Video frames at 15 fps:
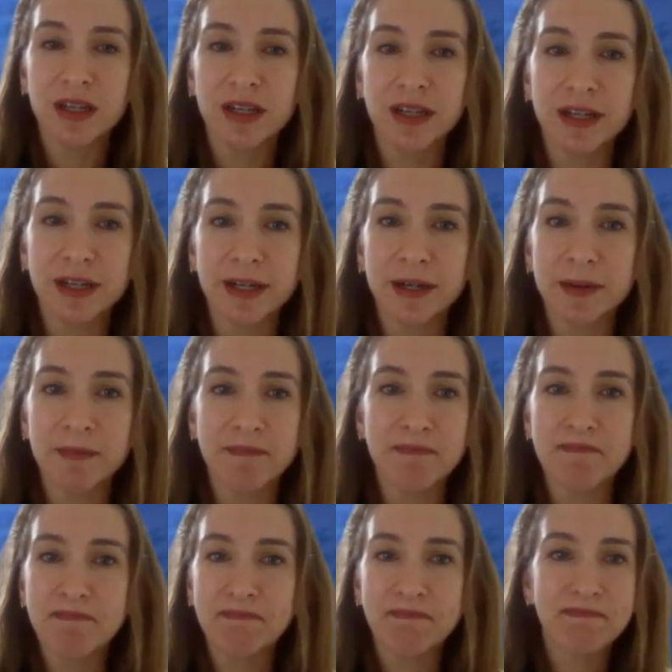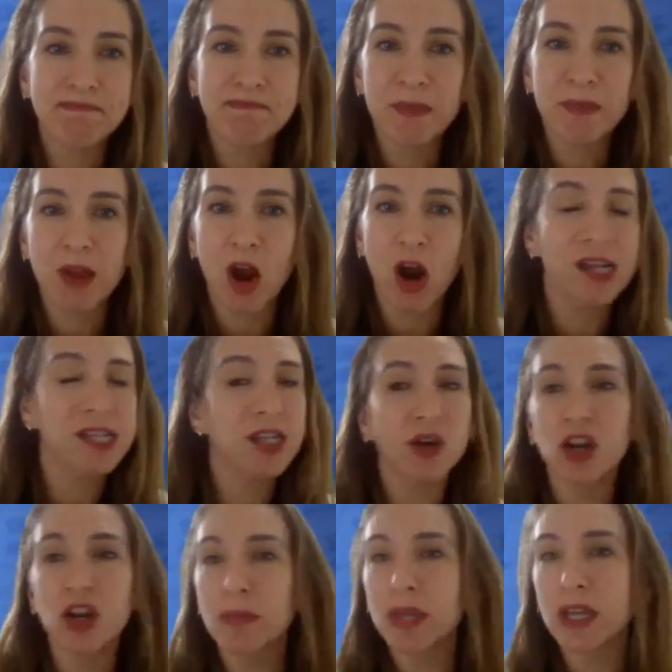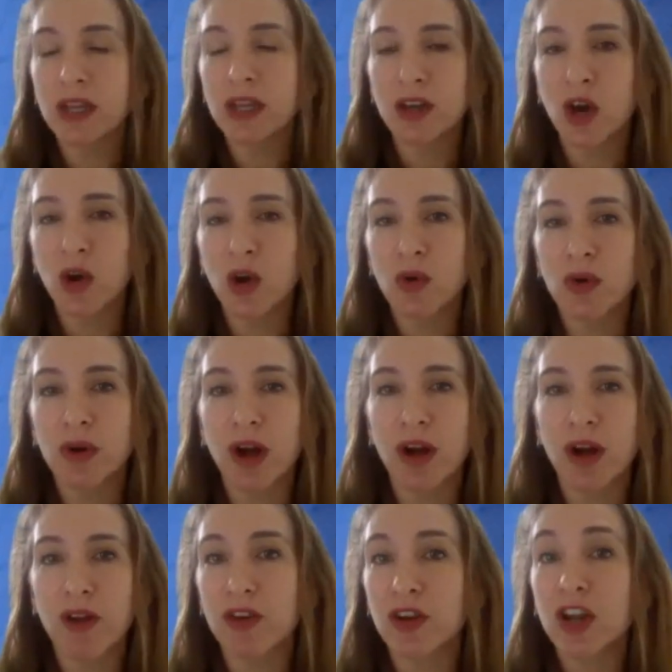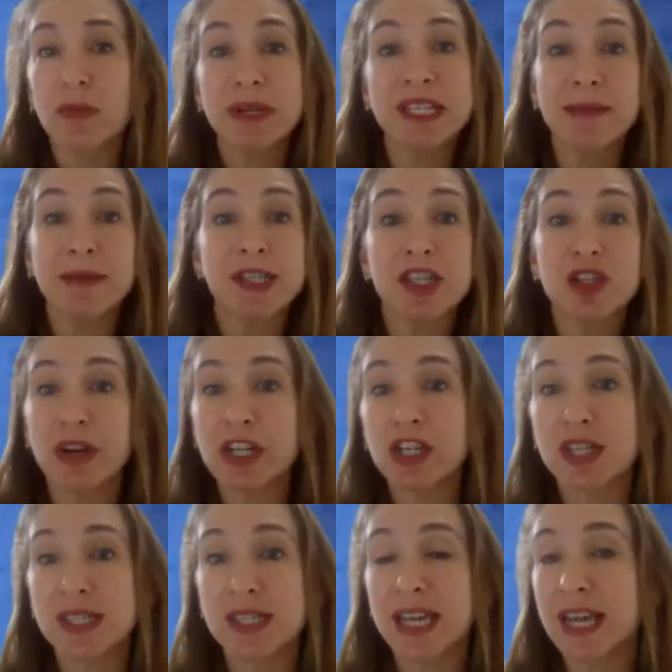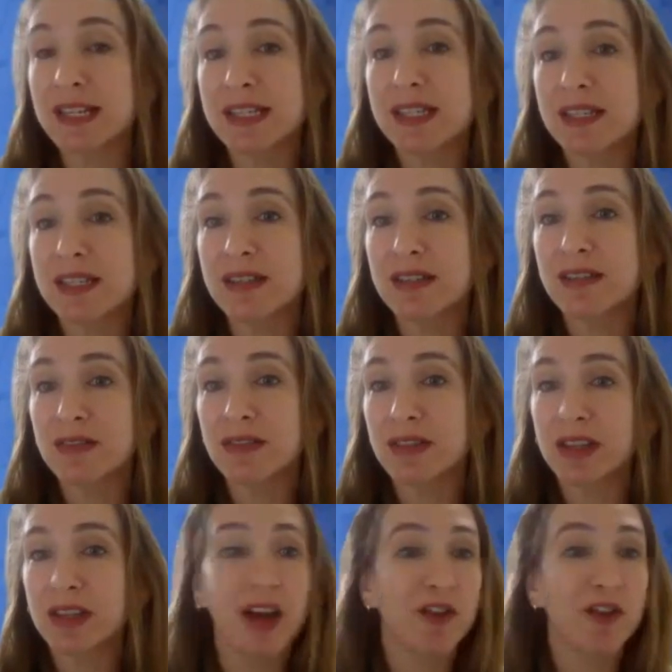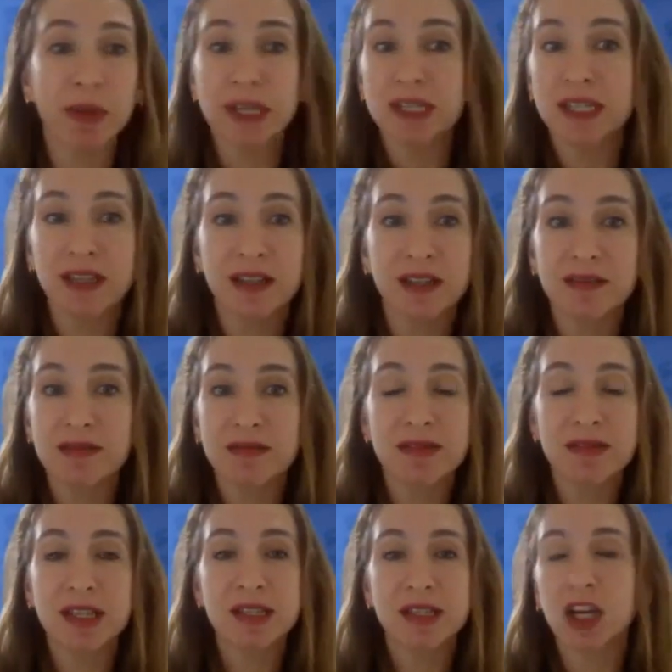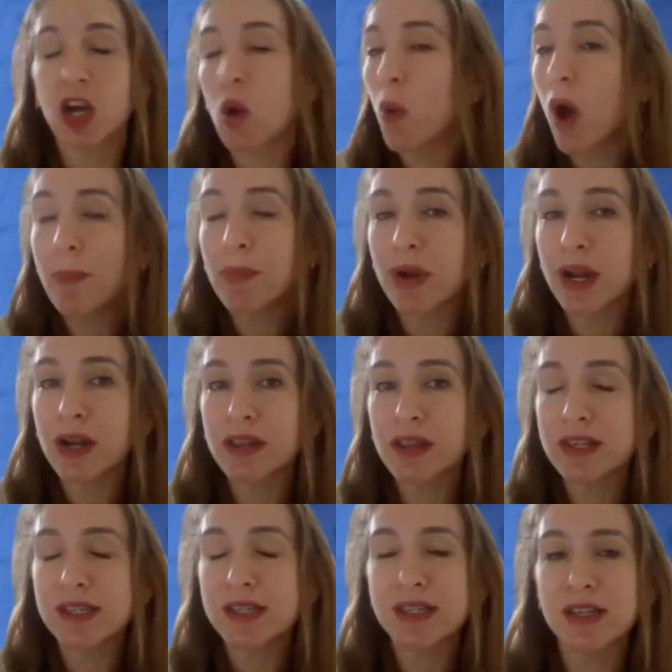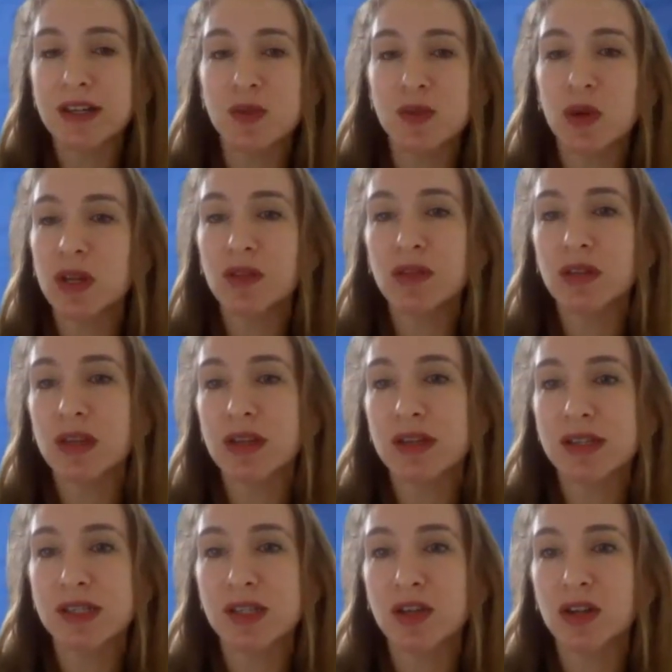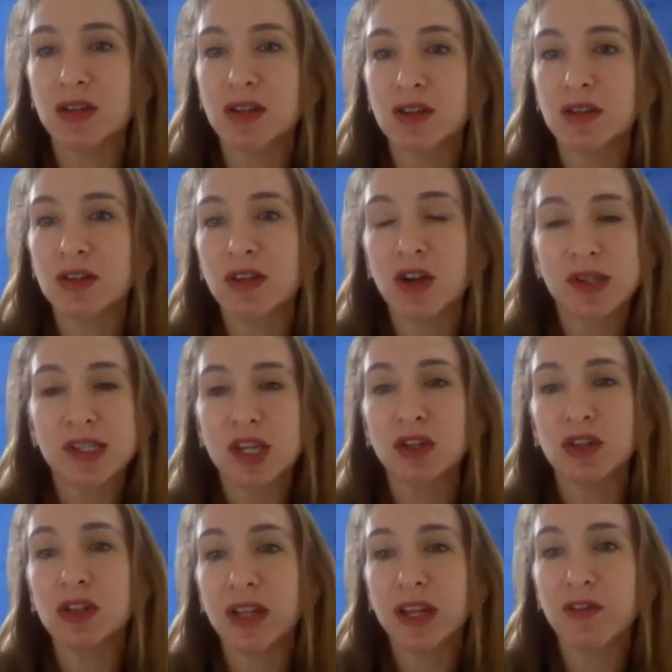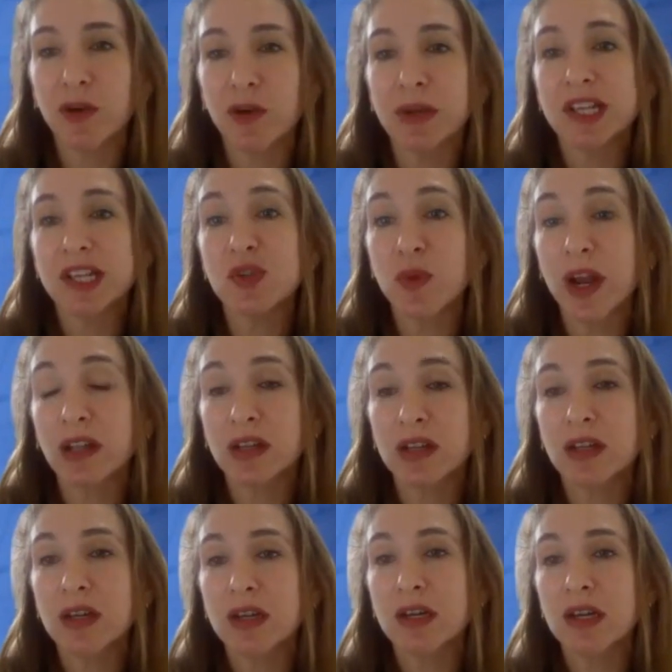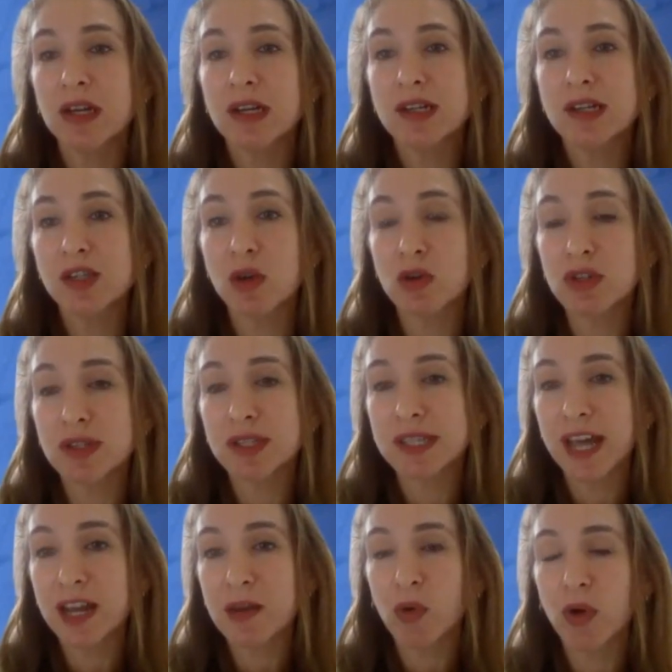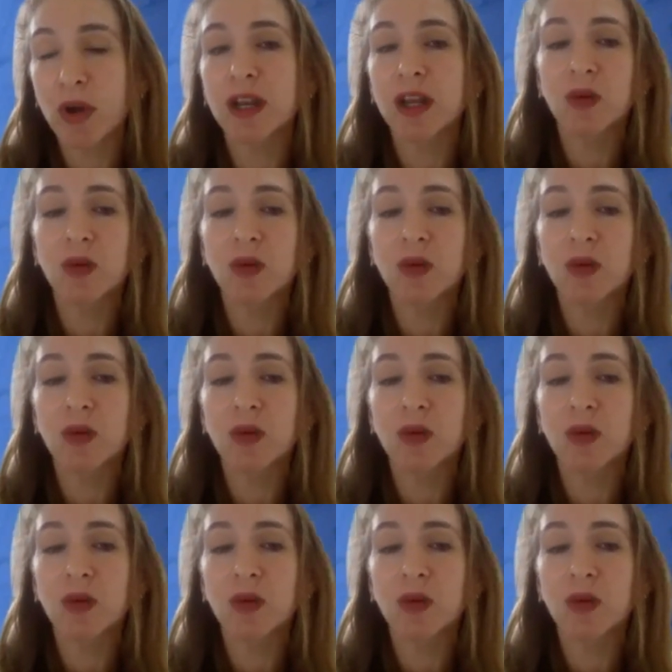Is there going to be, are there going to be demonstrations against the government to cooperate in these deals? What do you think is going to, it's going to look like from an Israeli social standpoint?